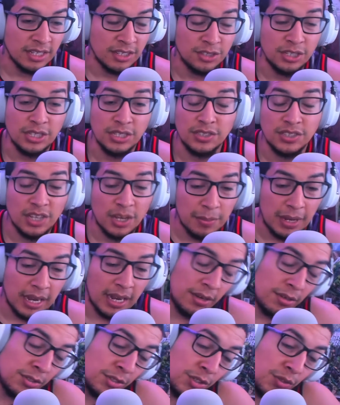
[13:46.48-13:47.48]
Did she
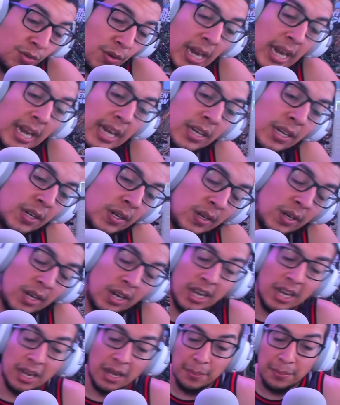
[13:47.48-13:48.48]
somehow drag
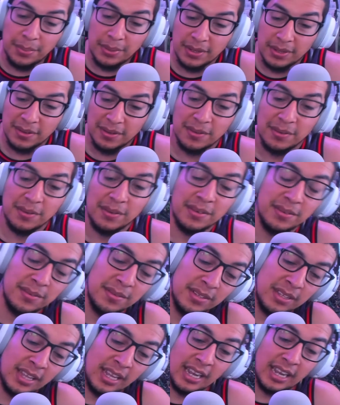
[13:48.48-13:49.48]
her up,
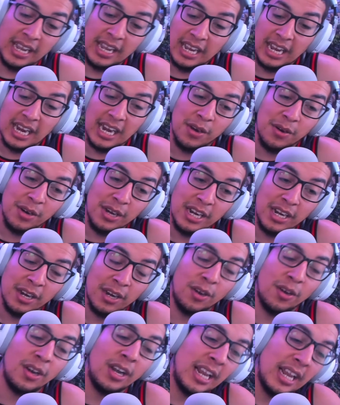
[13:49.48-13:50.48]
like carrying
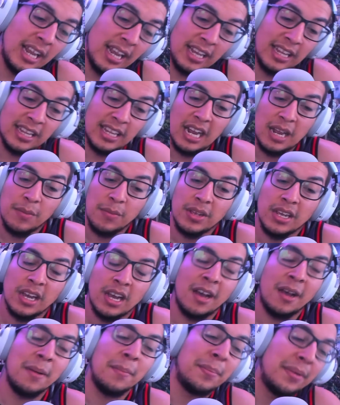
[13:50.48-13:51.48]
her and climbing
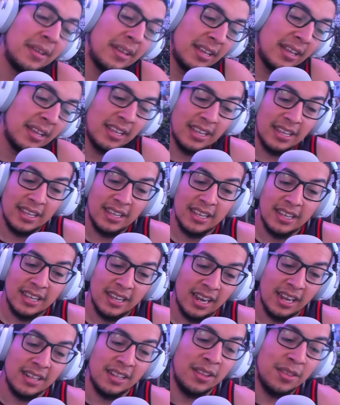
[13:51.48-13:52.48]
up,
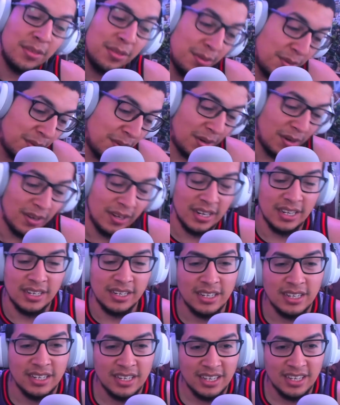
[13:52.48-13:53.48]
and then threw her
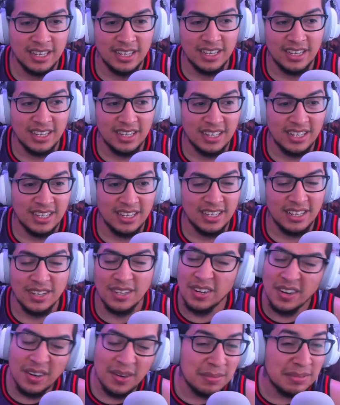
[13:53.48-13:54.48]
in?
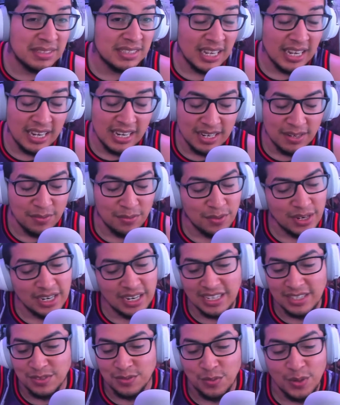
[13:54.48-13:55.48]
You know what I'm saying?
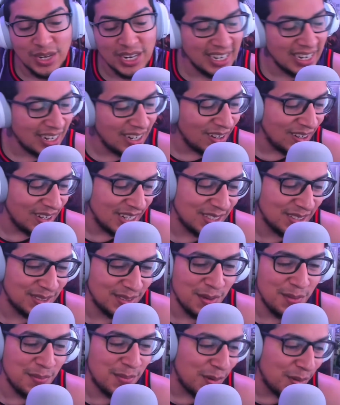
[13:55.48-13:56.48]
It's weird. It's
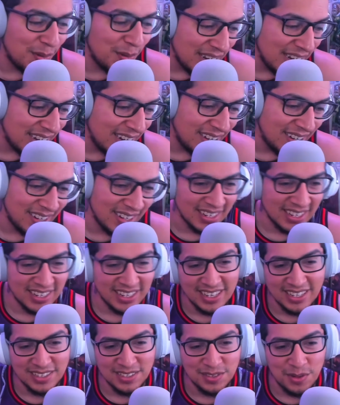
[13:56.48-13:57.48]
super weird.
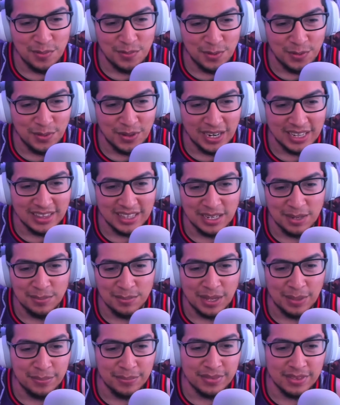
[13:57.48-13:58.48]
It's super weird.
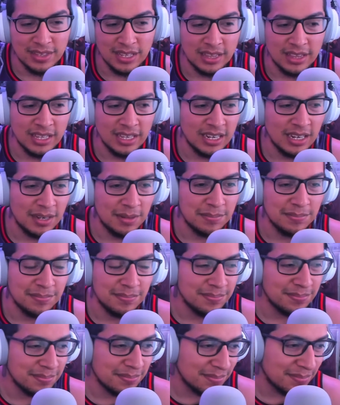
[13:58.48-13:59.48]
I think
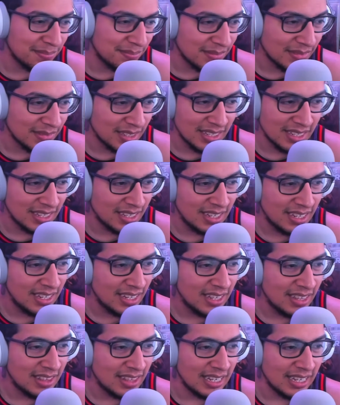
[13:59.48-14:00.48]
I'm
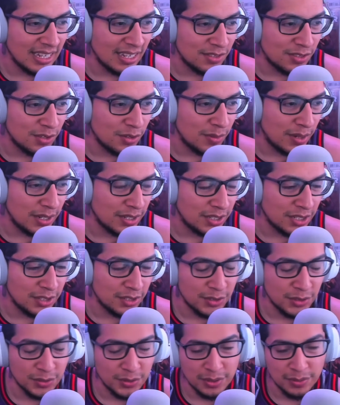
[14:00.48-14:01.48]
thinking too much
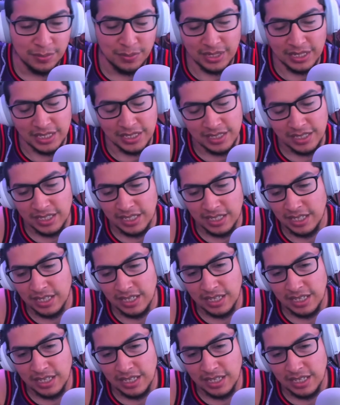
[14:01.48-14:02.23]
into it, but